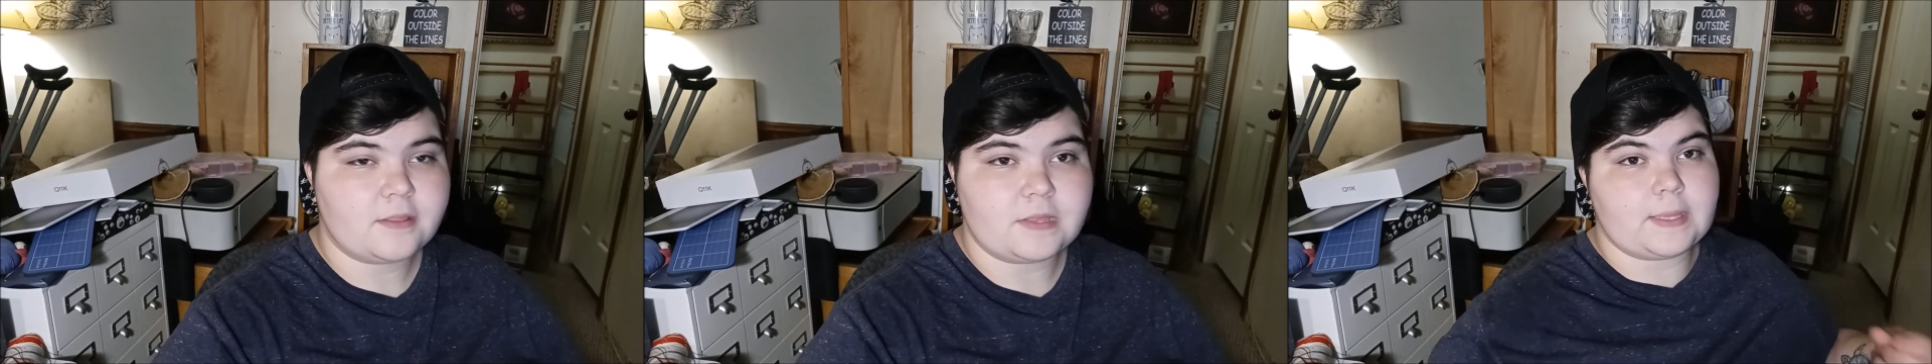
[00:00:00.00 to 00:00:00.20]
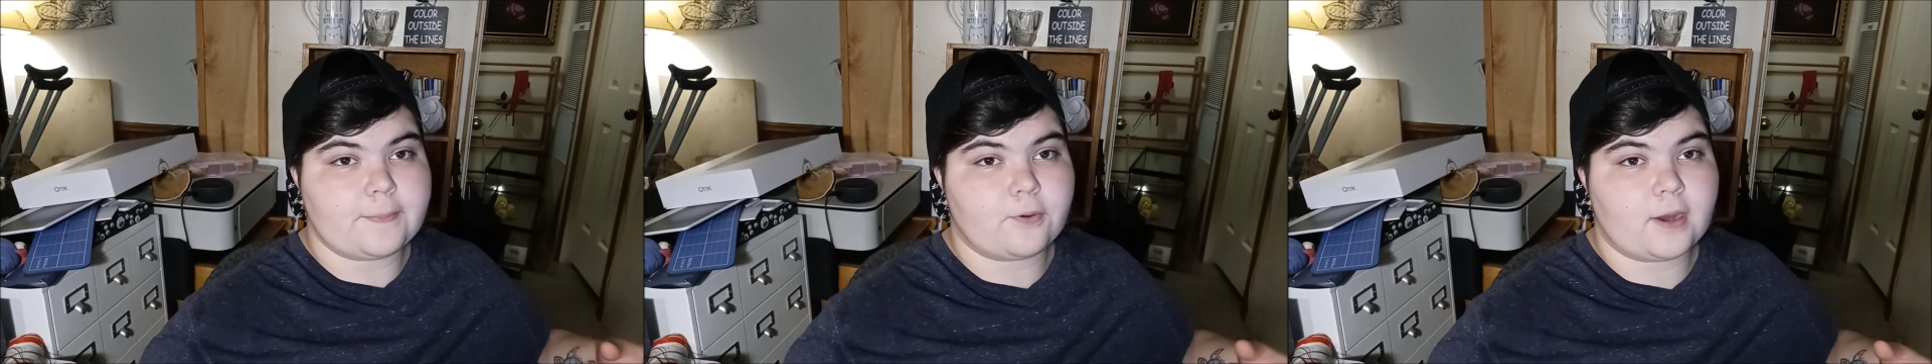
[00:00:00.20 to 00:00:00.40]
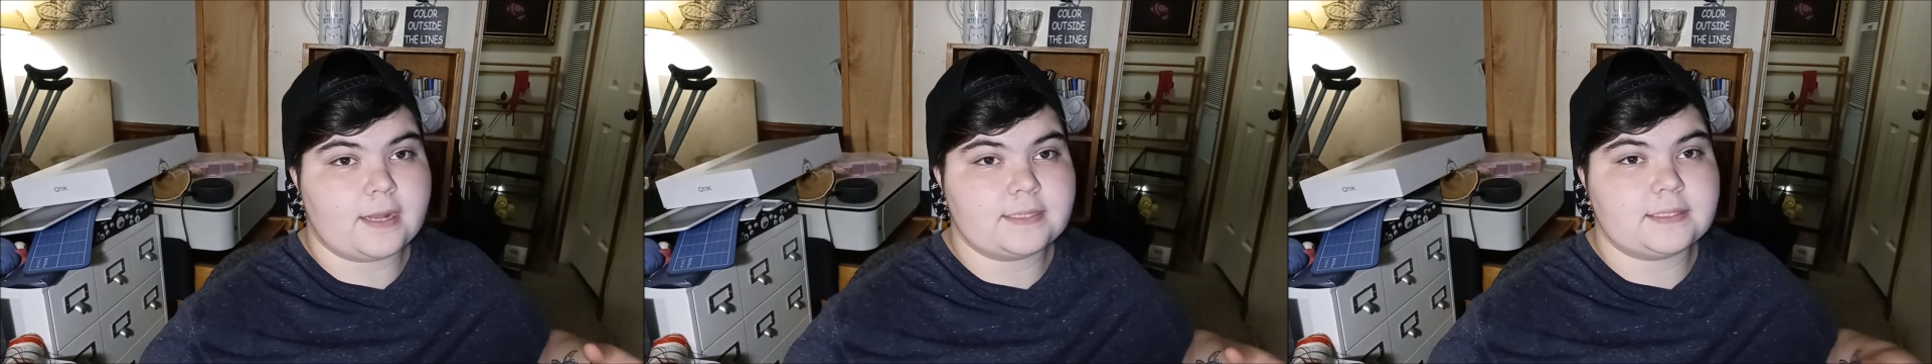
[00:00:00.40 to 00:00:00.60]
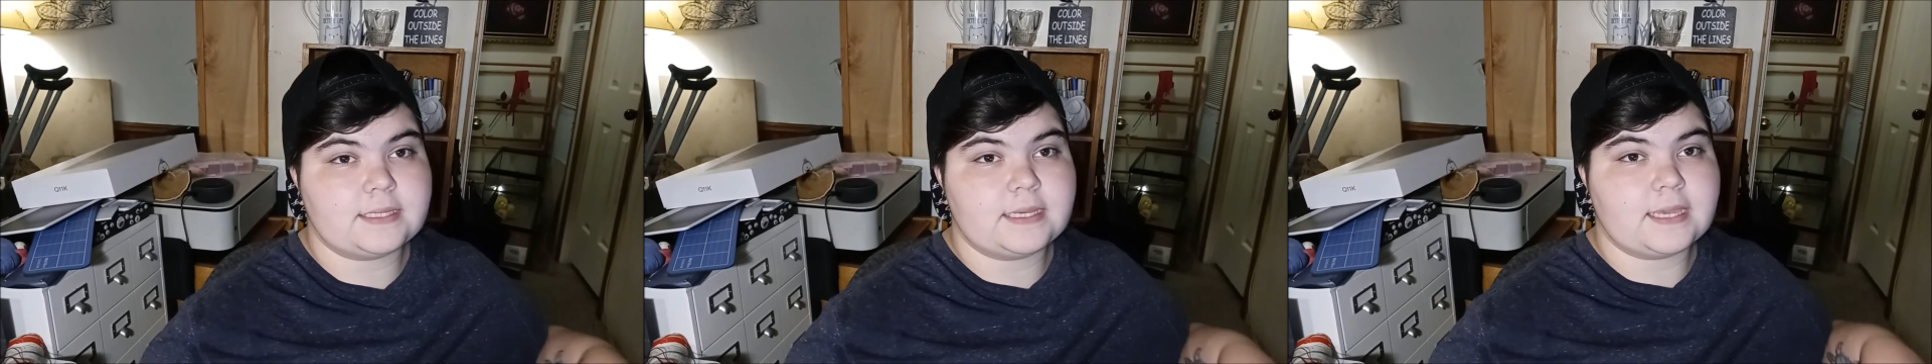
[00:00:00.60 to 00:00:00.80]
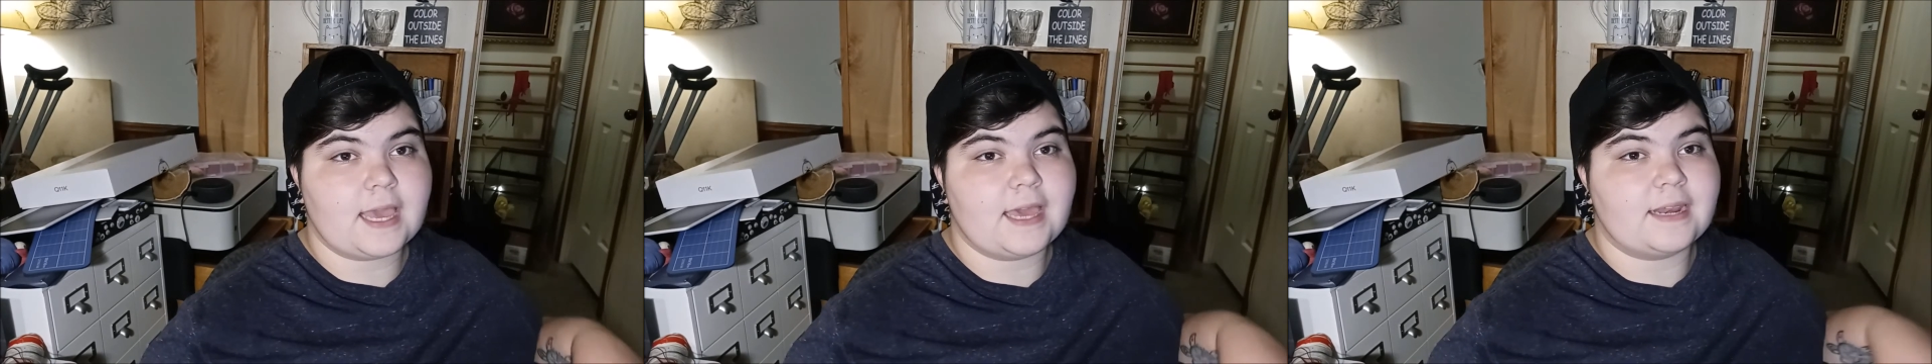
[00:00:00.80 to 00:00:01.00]
The
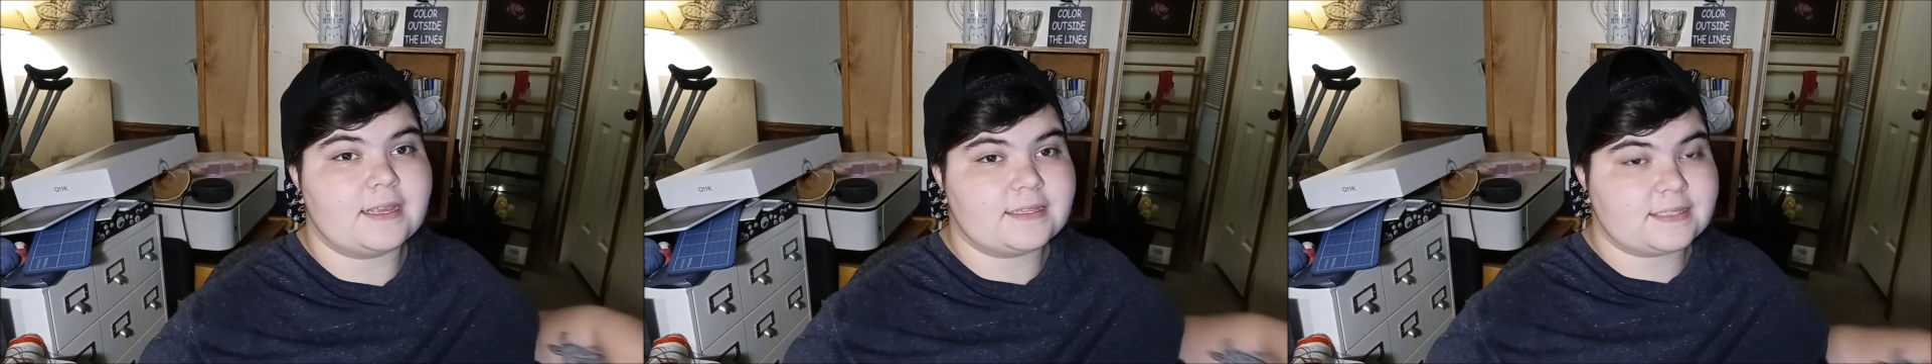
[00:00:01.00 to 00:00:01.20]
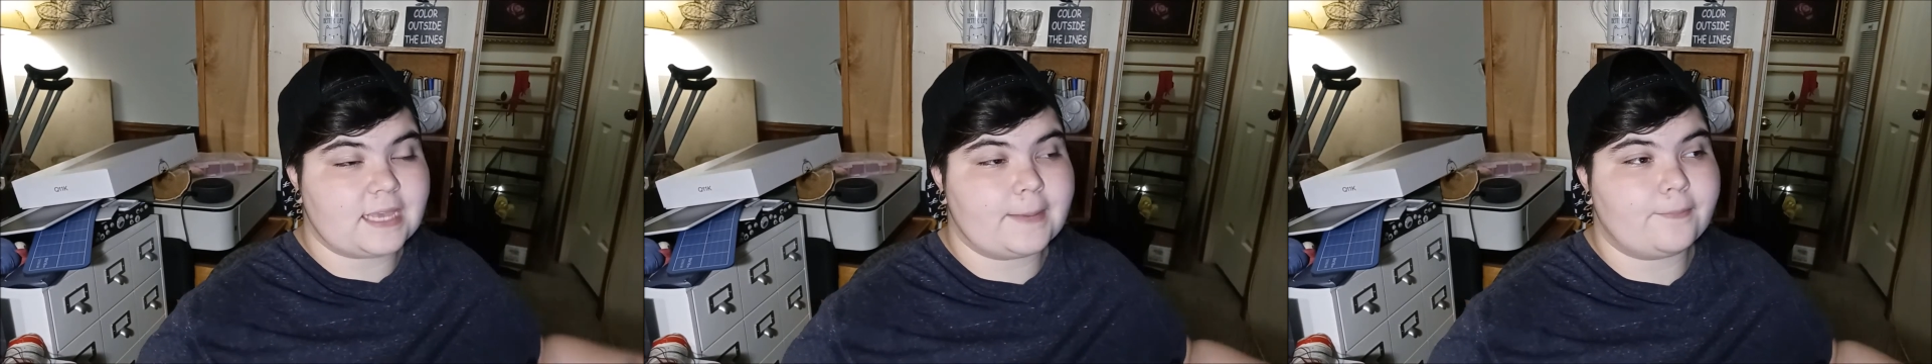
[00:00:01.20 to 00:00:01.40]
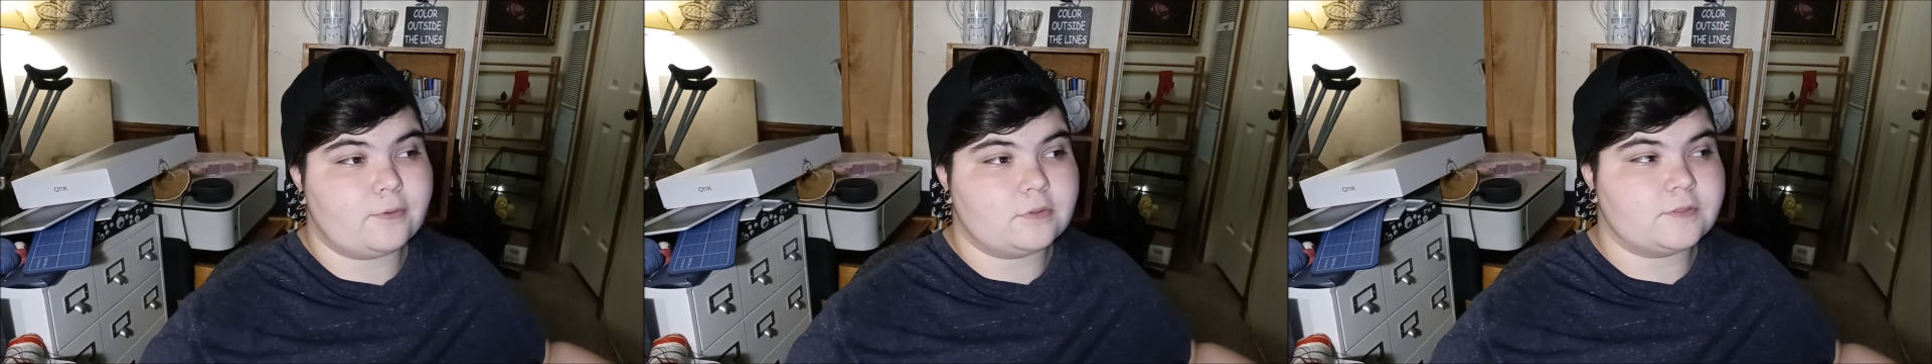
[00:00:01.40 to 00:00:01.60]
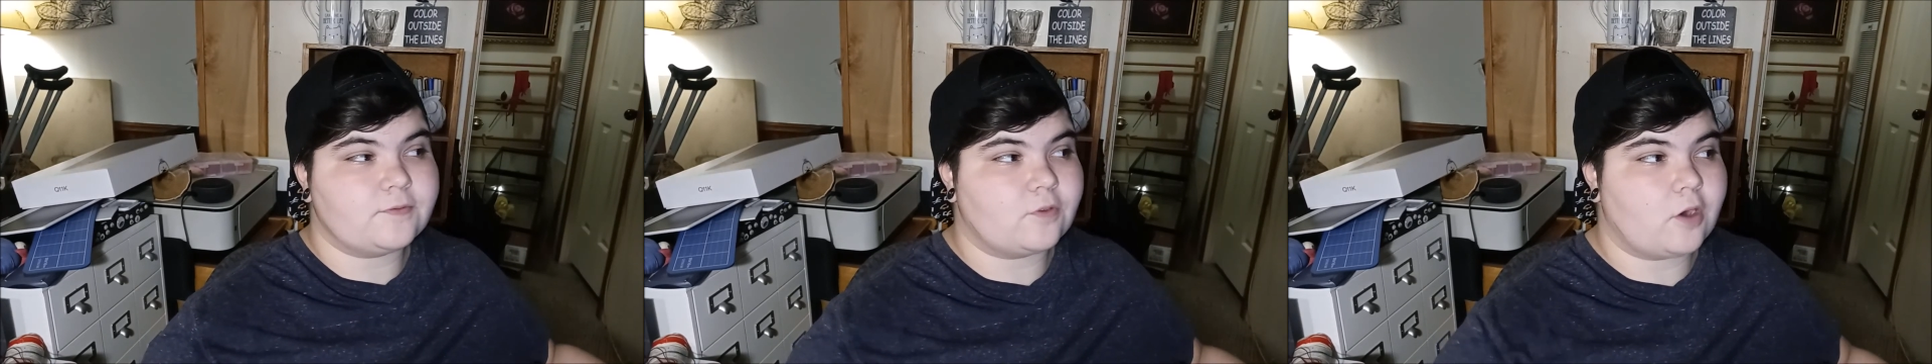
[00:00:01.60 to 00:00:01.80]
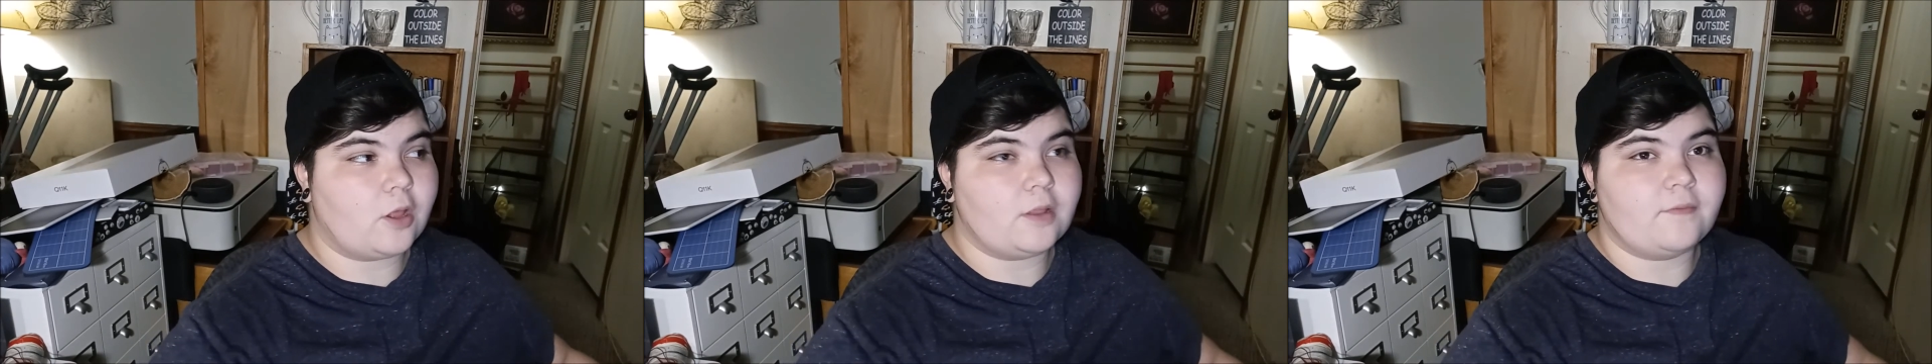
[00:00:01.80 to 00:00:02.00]
pricing and examples
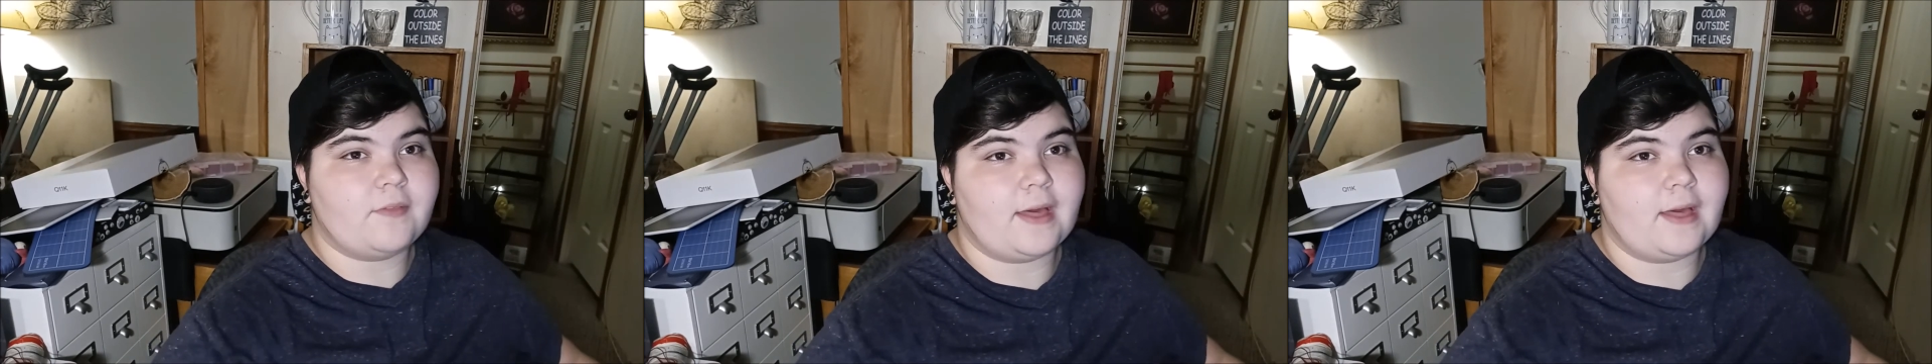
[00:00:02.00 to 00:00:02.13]
for all of